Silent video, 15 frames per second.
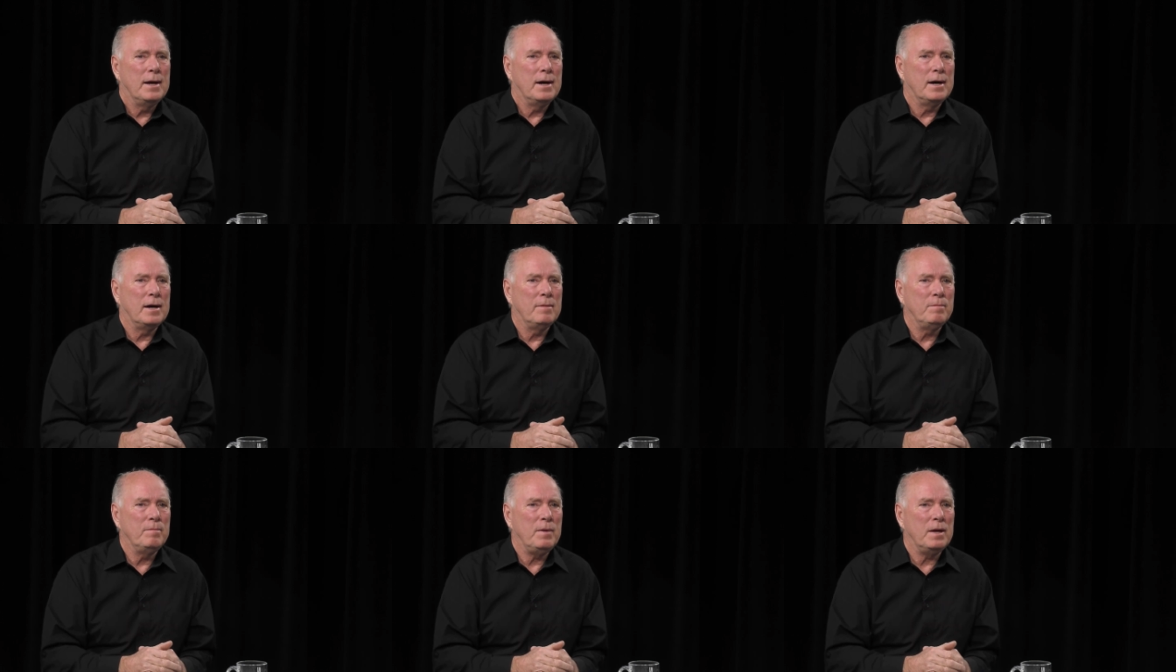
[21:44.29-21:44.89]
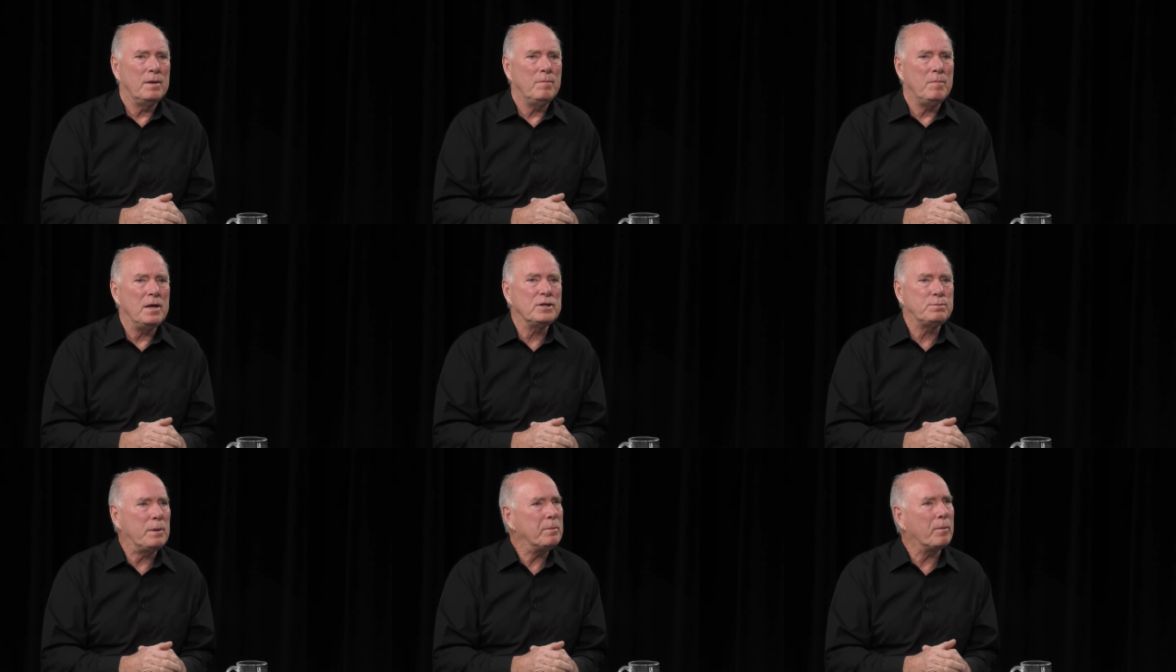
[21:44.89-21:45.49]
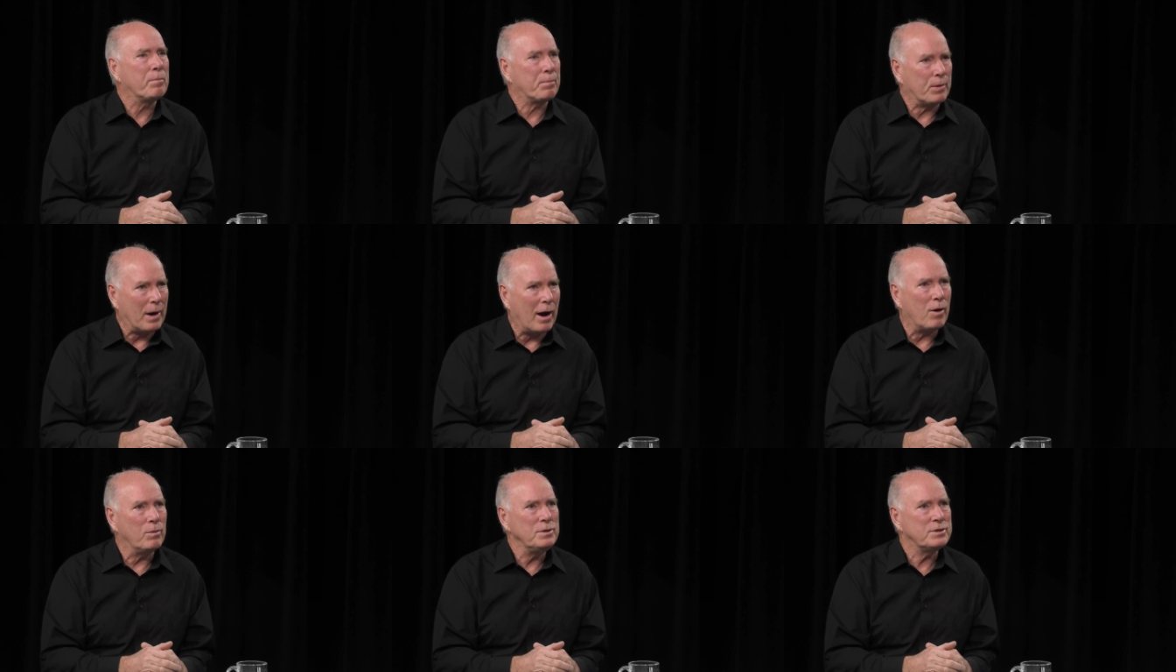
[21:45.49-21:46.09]
Um, and it makes people
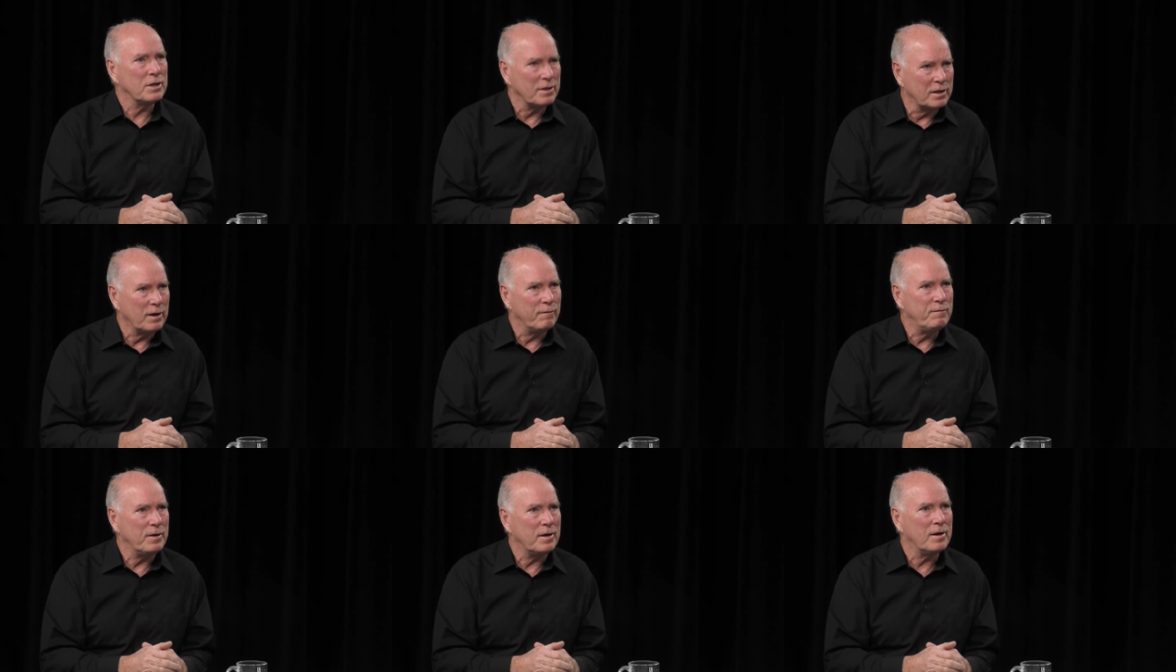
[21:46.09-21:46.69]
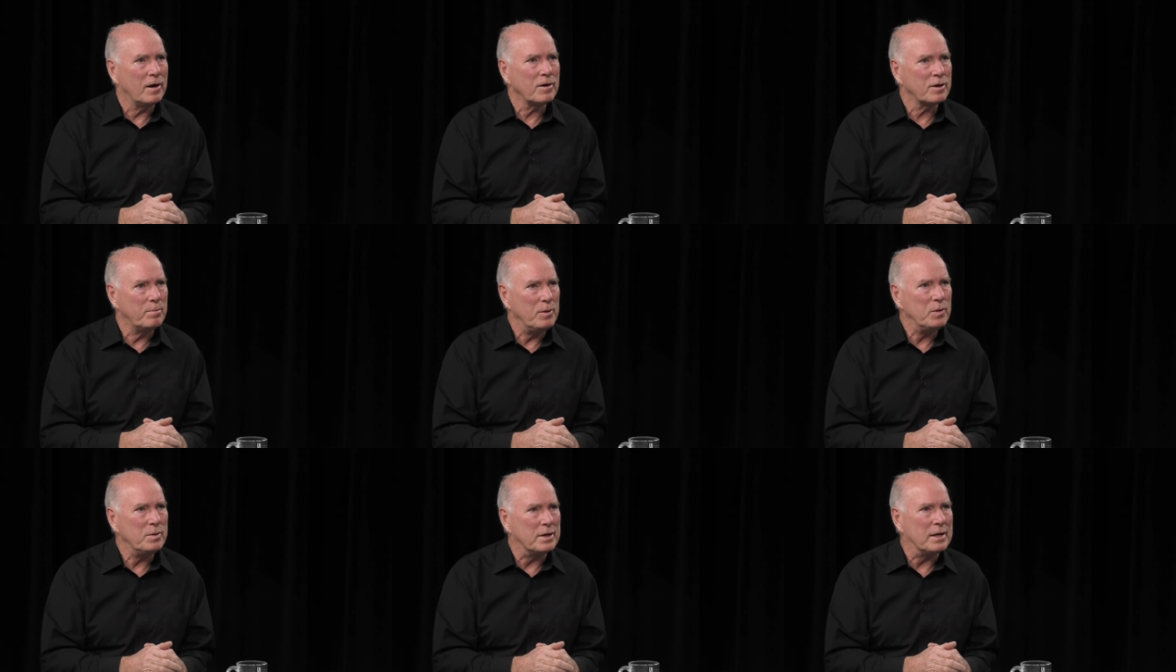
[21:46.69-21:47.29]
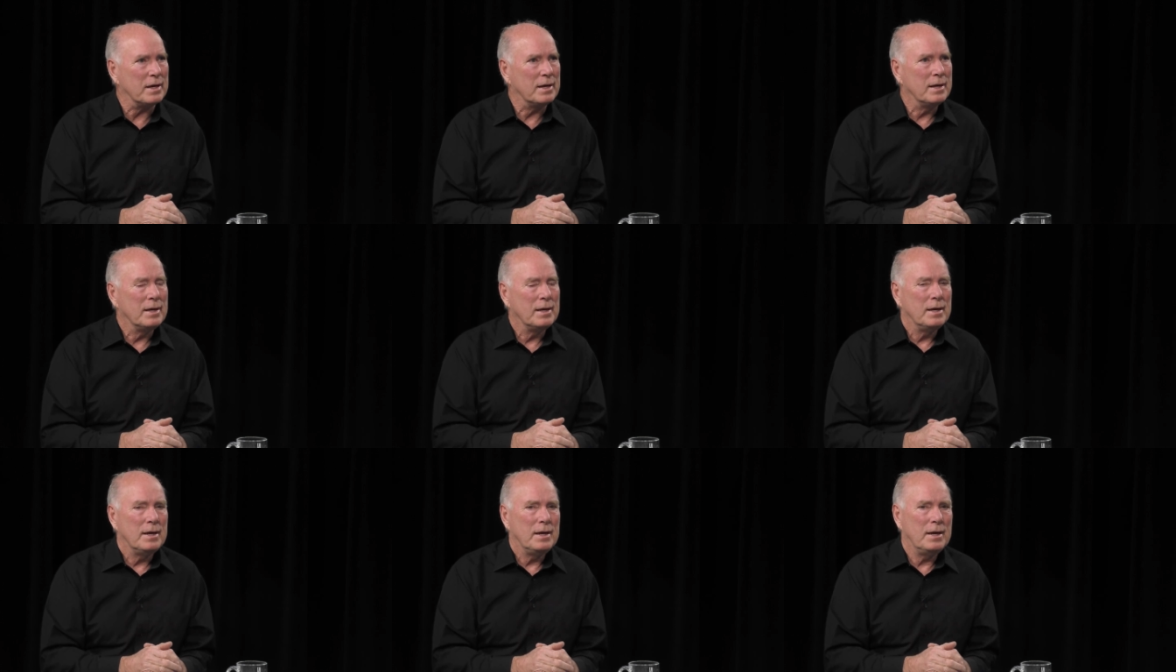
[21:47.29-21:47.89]
proud to live in our community.
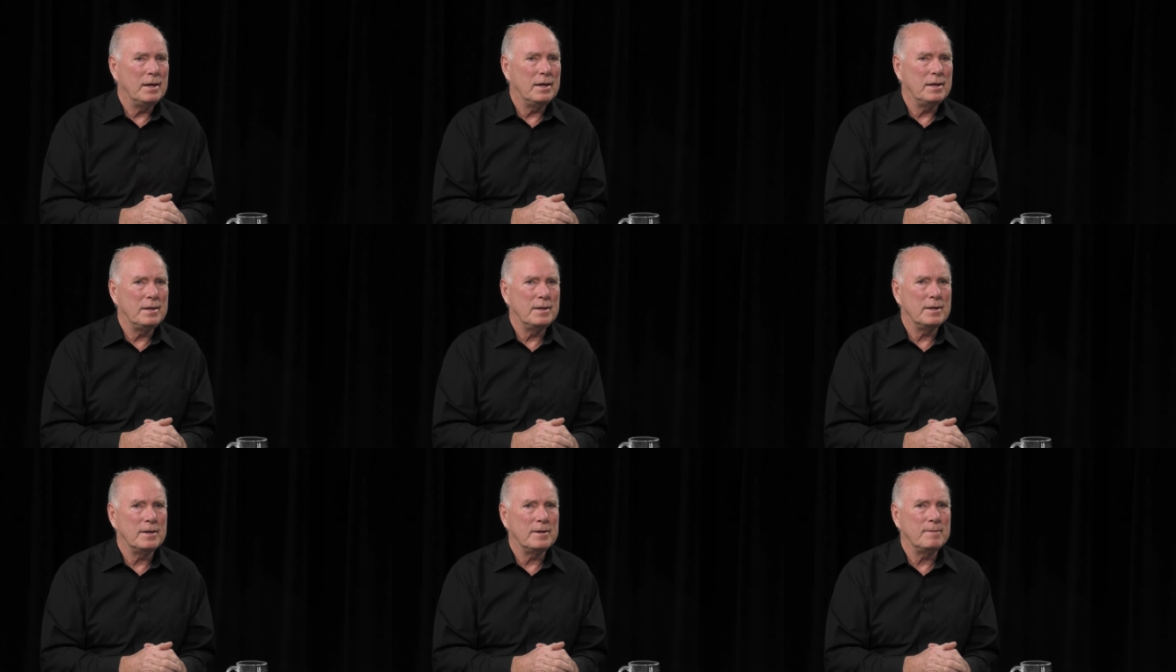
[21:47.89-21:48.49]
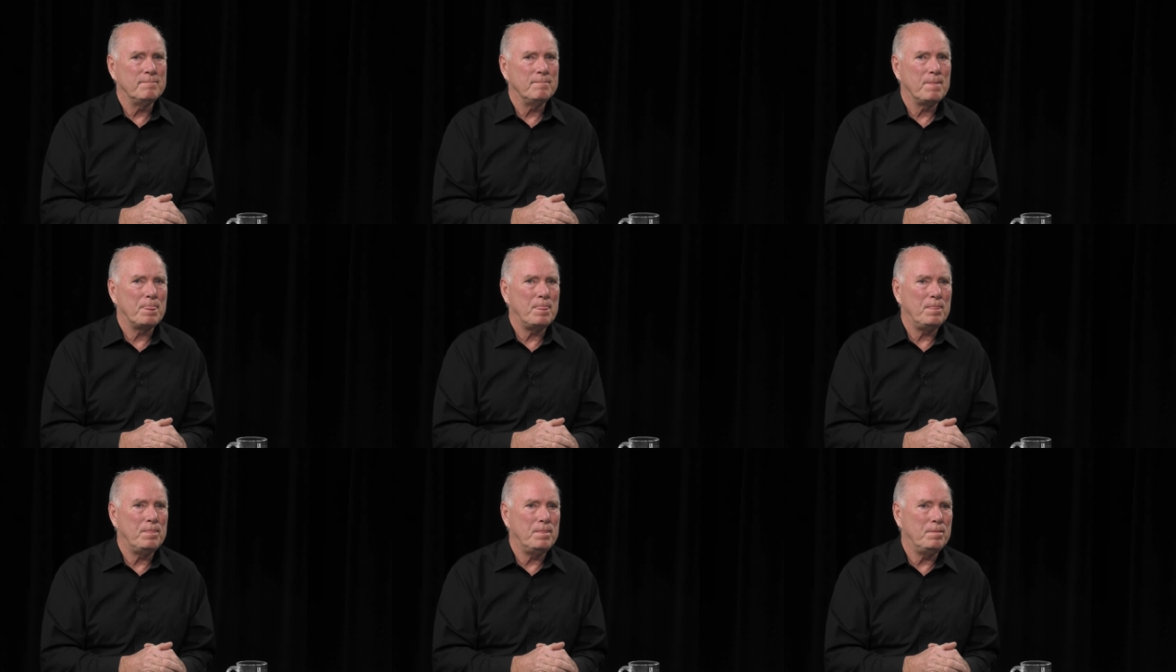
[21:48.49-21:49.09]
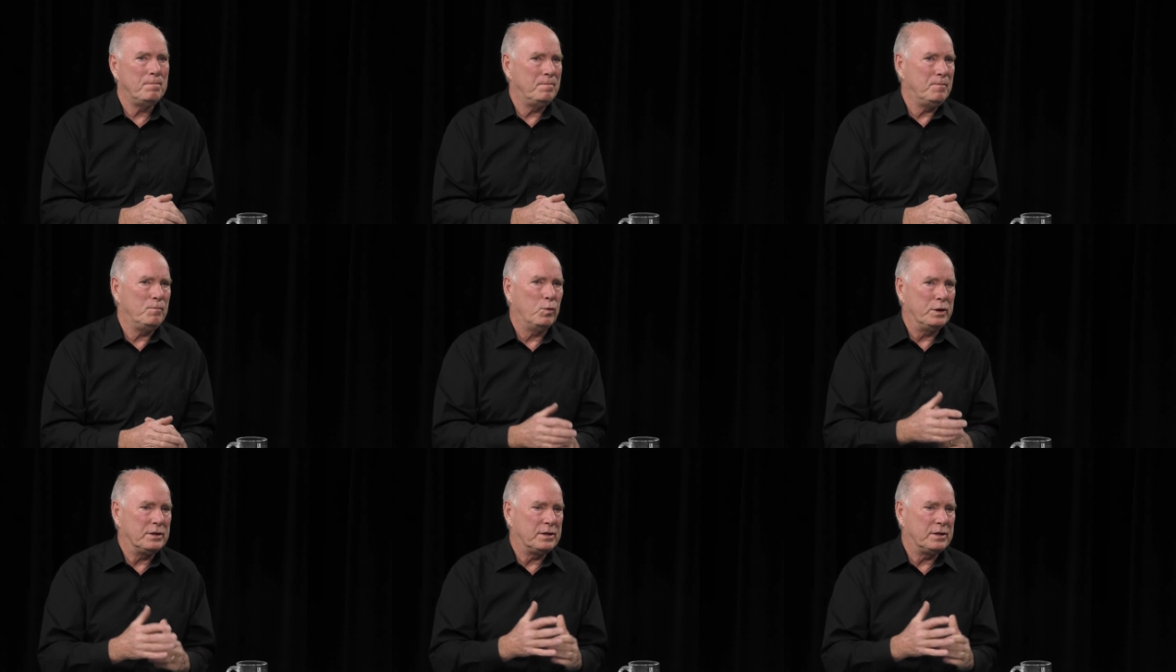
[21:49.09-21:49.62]
And uh, when